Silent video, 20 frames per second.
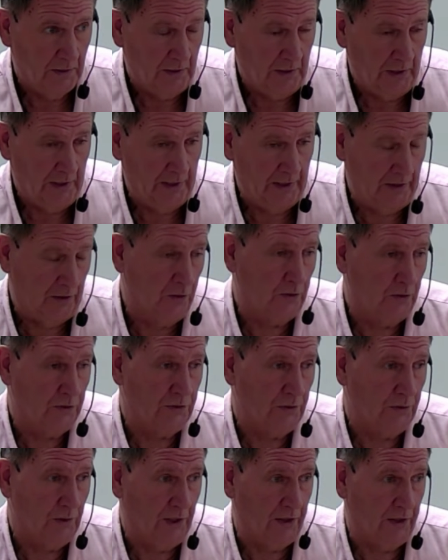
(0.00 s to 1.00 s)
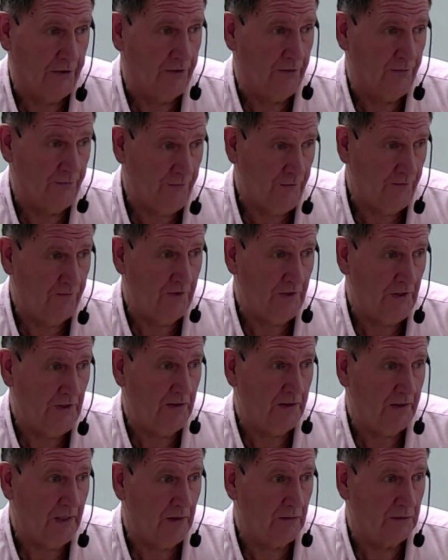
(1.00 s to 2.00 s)
and I go to 115
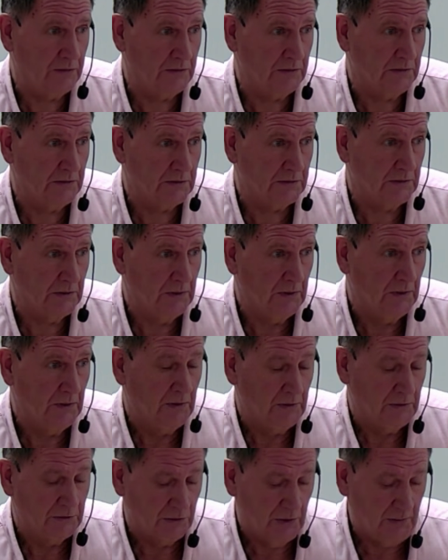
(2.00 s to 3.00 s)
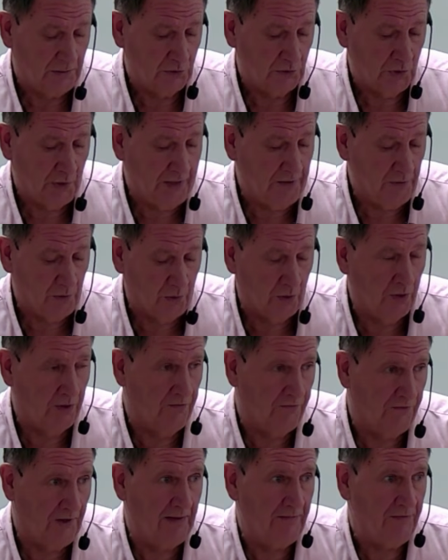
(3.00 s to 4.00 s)
thousandths. So I'm trying to hold
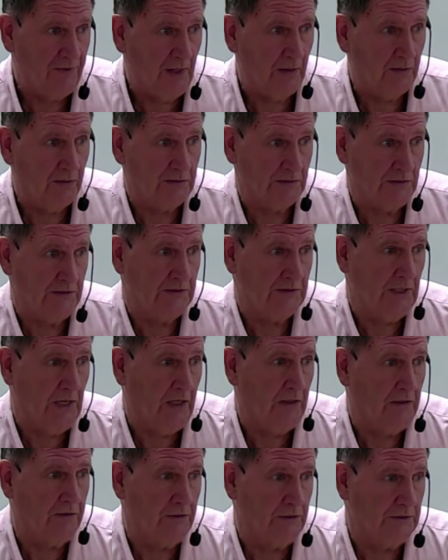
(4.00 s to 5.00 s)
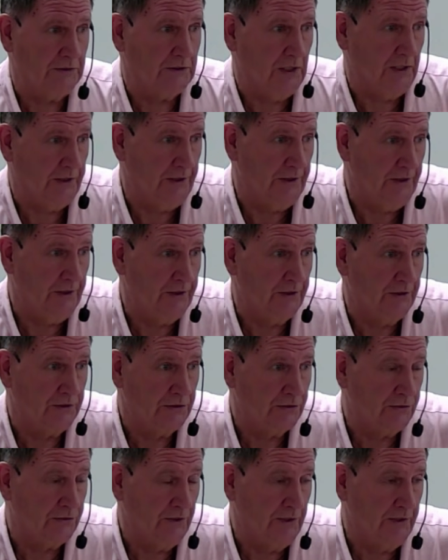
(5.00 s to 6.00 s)
a 5 thousandths tolerance on an
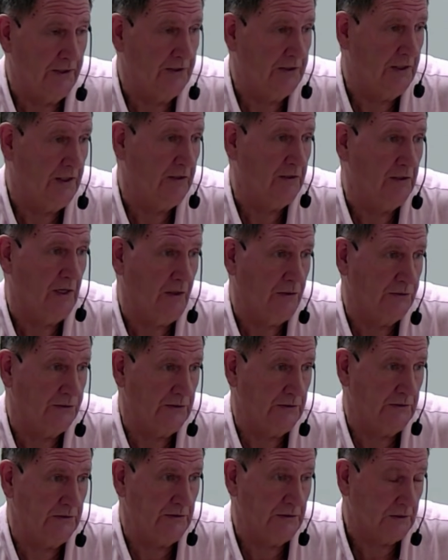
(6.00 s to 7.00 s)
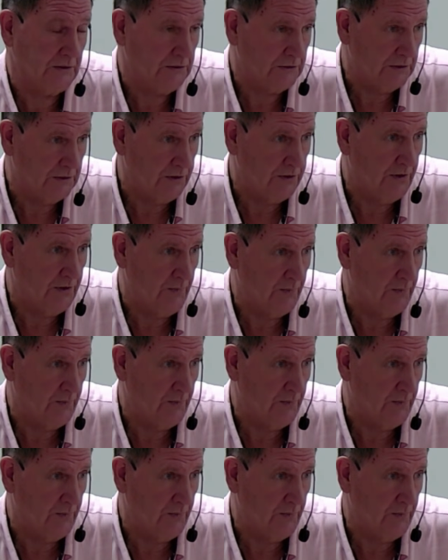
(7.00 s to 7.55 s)
industry that 10 thousandths is considered